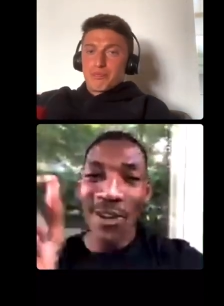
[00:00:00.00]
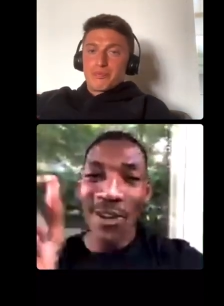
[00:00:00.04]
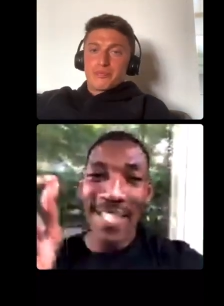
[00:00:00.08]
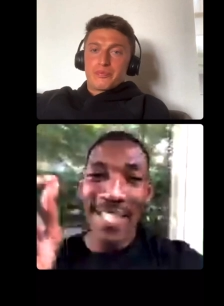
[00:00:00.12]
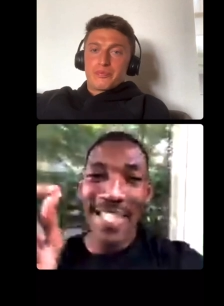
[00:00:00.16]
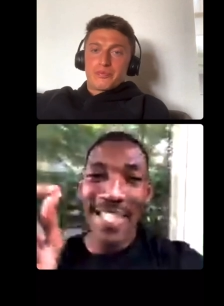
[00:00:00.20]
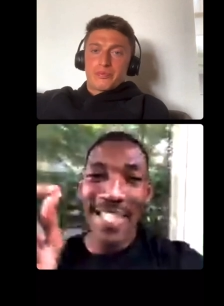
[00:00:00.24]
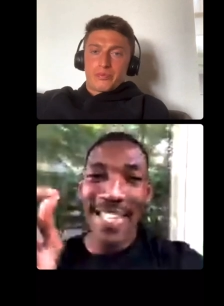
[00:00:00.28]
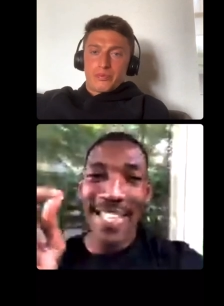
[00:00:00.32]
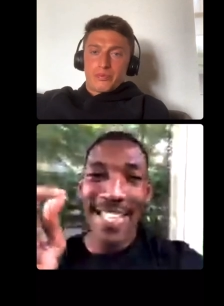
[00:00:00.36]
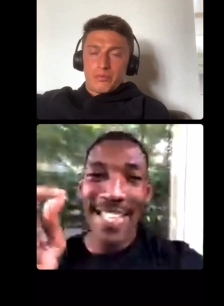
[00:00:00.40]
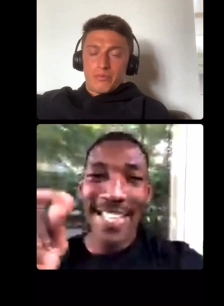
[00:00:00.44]

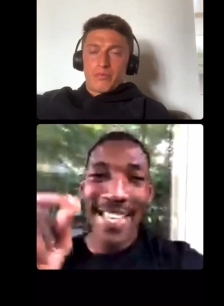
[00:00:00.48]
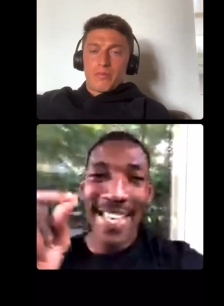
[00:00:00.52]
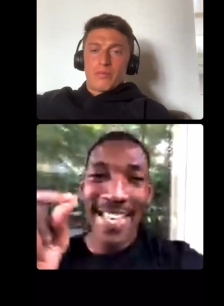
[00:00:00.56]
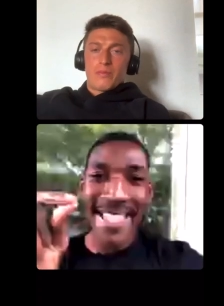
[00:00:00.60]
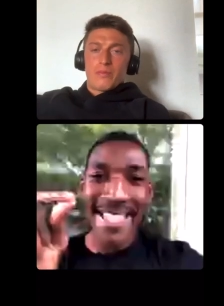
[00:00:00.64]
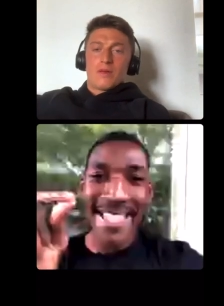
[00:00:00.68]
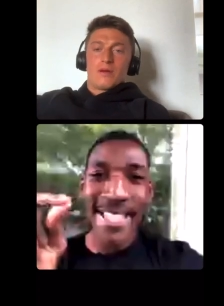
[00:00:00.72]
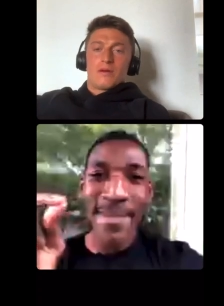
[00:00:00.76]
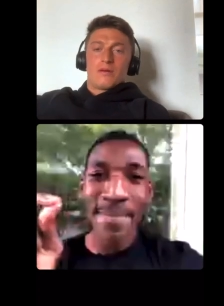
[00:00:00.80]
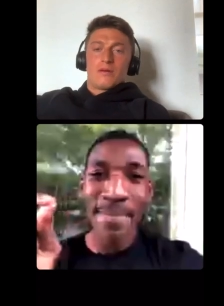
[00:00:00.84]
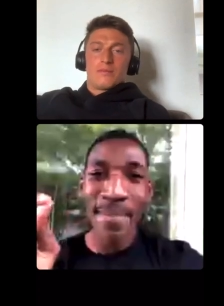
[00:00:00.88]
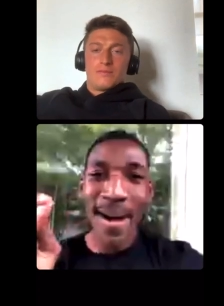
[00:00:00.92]
Speaker 1: like
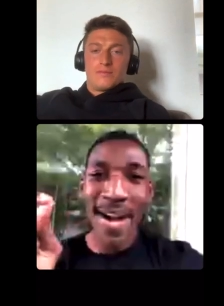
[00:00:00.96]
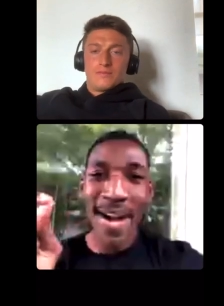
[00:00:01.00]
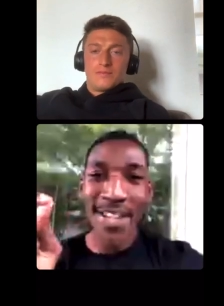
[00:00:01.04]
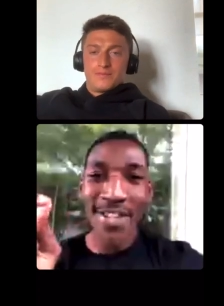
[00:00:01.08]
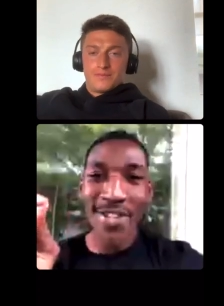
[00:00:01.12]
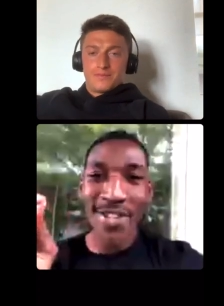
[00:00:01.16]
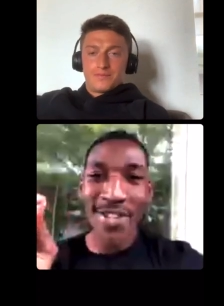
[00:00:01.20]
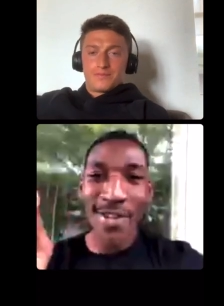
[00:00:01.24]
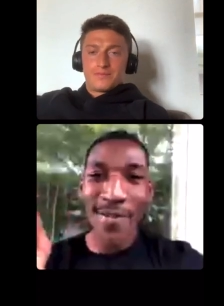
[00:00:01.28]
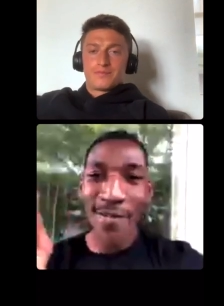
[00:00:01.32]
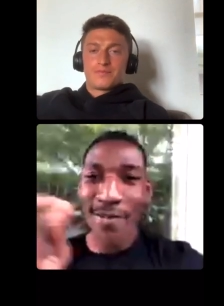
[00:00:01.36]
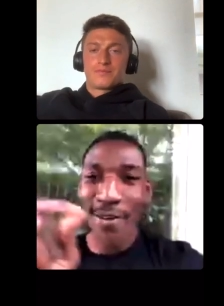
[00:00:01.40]
departure from
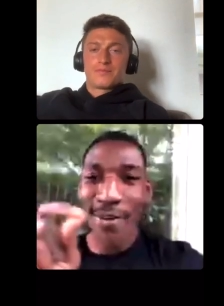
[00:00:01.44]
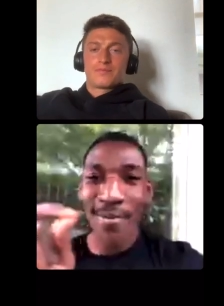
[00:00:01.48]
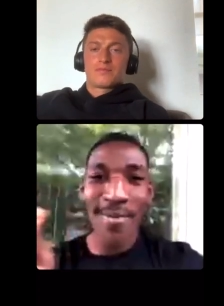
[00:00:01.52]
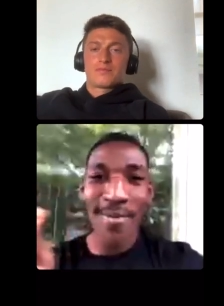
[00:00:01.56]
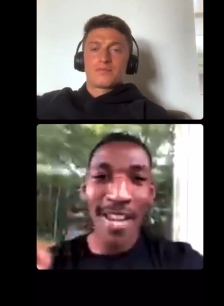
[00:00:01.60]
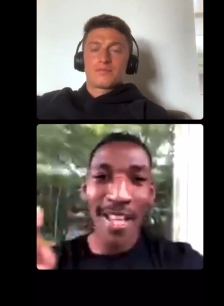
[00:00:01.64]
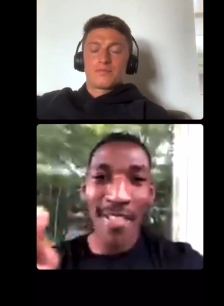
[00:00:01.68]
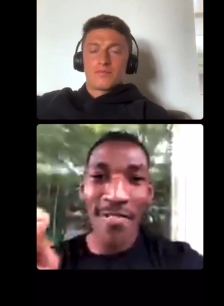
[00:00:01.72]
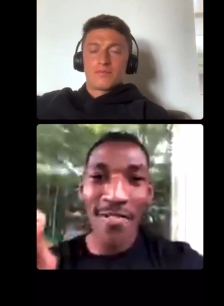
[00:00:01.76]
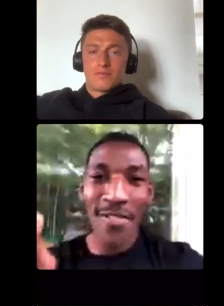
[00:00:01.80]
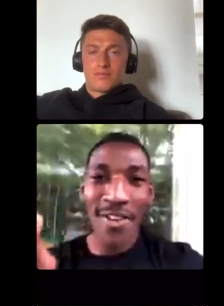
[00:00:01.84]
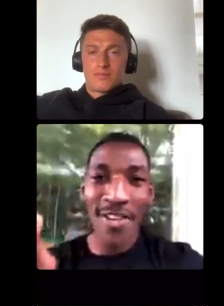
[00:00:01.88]
London,
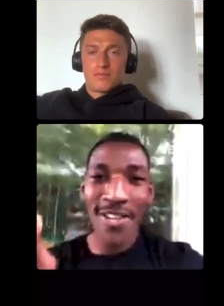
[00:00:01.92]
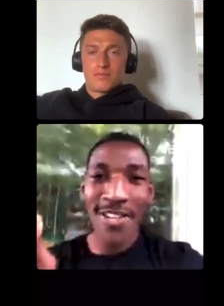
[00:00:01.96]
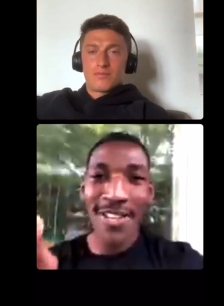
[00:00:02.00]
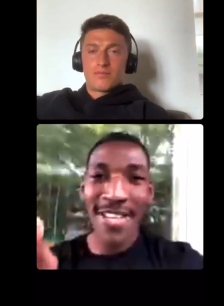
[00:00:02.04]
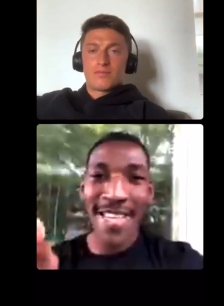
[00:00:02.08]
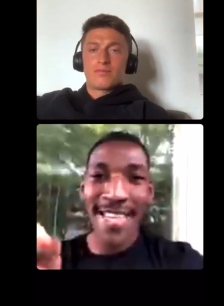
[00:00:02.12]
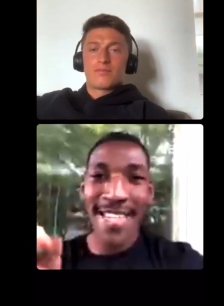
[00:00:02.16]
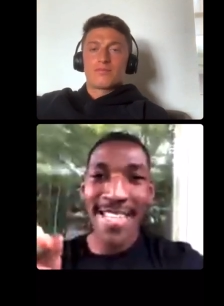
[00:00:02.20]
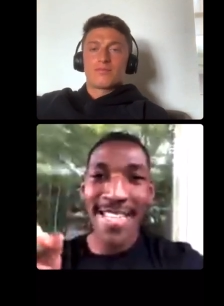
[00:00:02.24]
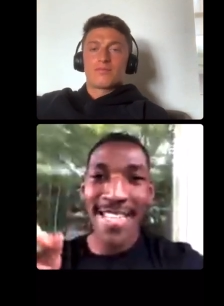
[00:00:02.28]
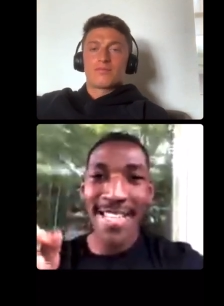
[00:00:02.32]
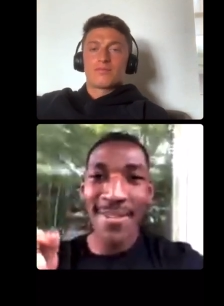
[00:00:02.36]
and then
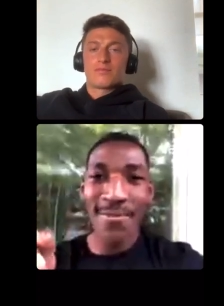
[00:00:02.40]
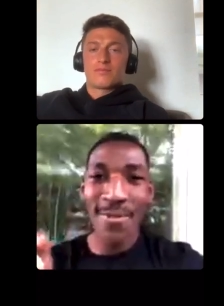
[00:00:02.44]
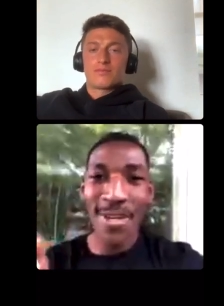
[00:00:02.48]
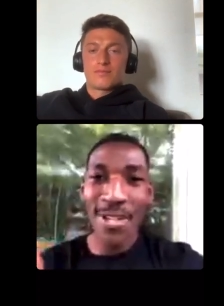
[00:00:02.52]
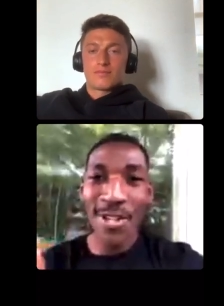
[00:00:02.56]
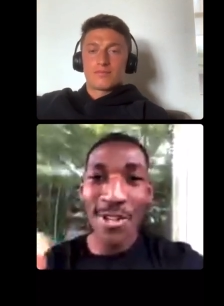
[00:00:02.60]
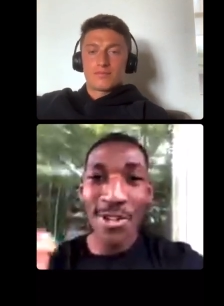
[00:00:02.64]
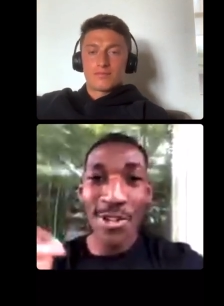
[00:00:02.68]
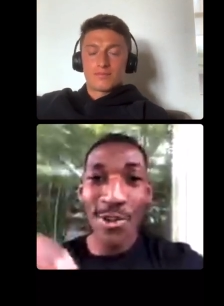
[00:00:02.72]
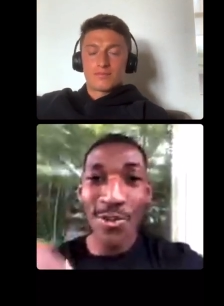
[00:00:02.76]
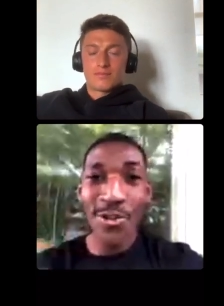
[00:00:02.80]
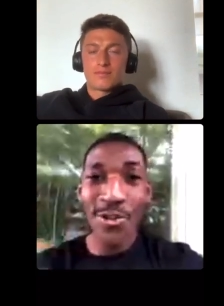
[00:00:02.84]
when you don't know
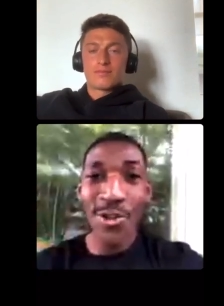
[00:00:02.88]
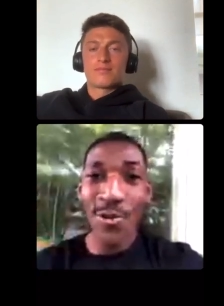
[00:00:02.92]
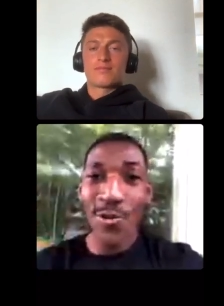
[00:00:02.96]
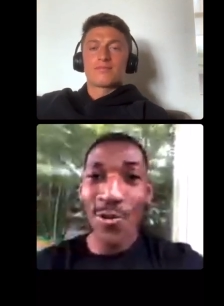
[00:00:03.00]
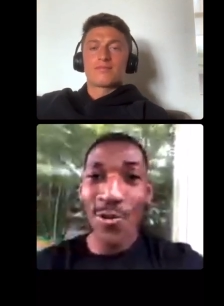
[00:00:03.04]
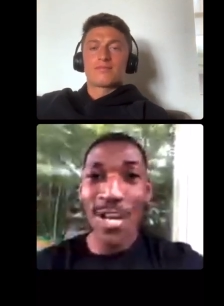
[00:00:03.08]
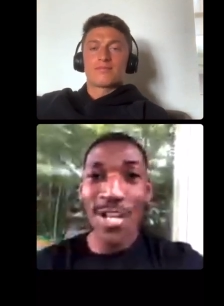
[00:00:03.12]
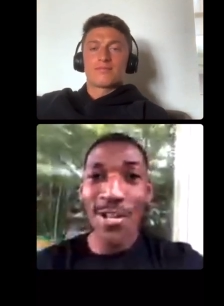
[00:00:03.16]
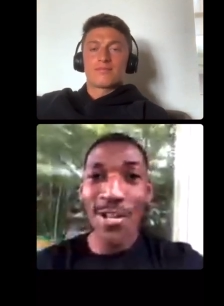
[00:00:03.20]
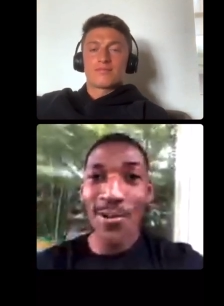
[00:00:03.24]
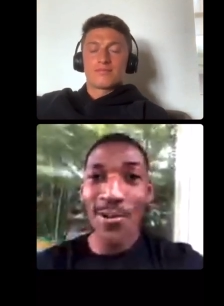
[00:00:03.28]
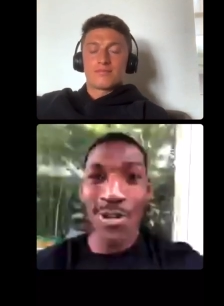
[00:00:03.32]
where you want to
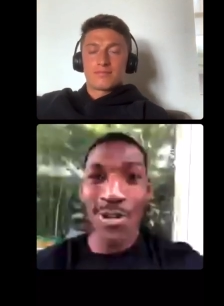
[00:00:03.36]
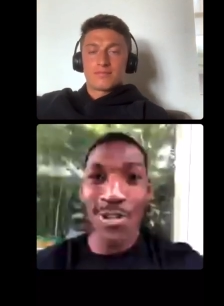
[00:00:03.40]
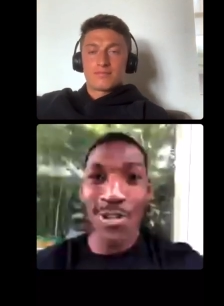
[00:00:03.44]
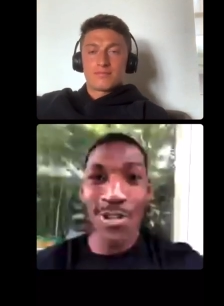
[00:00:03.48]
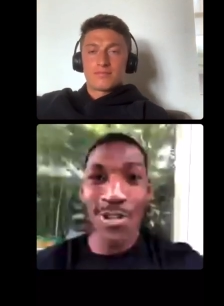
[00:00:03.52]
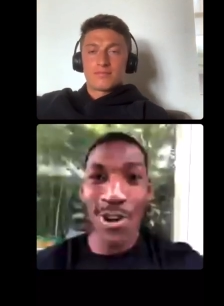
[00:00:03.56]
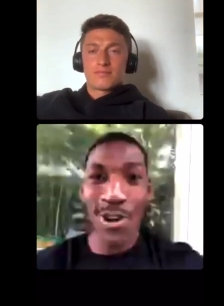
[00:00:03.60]
go,